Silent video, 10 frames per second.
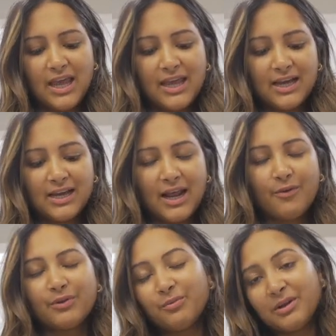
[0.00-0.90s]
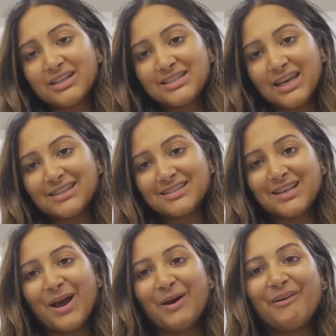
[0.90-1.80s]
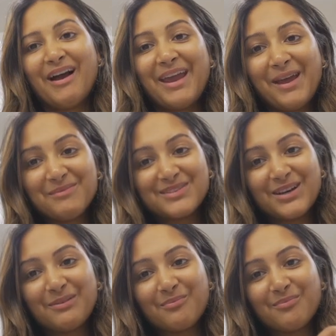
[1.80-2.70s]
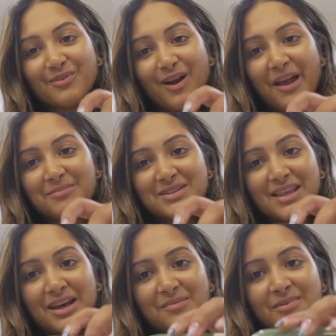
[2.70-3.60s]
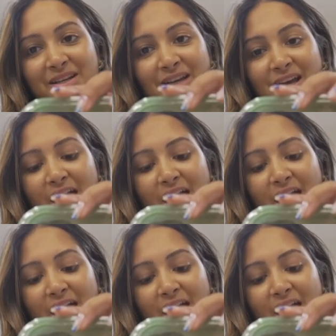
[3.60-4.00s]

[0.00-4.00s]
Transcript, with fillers: and I really want a date, so I Amazon primed them.